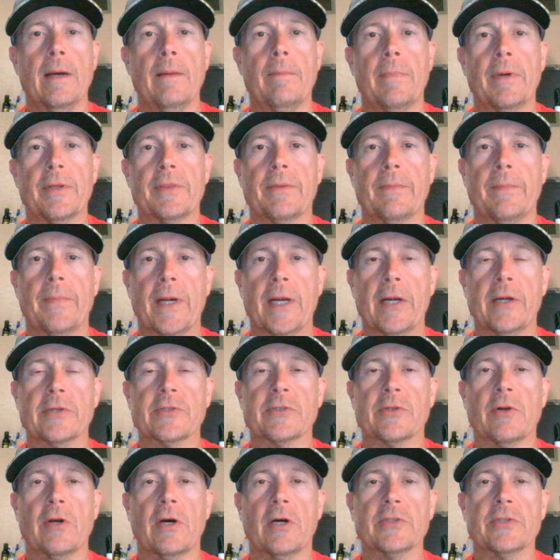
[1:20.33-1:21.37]
But the
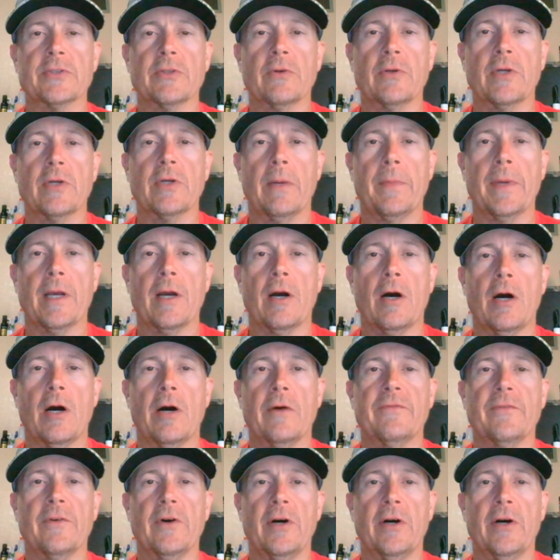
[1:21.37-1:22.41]
Bears are also coming
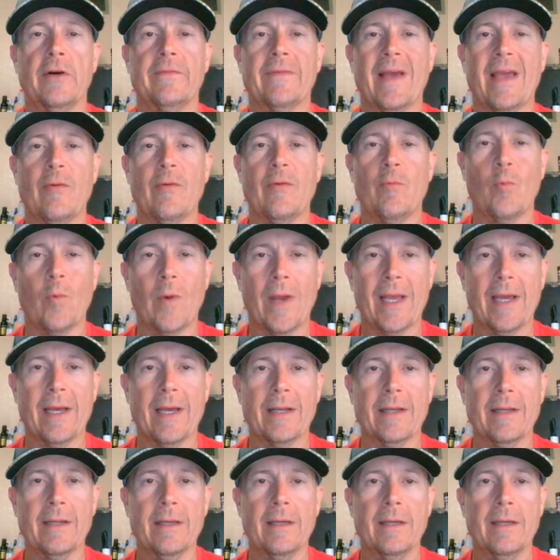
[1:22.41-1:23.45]
off of a win.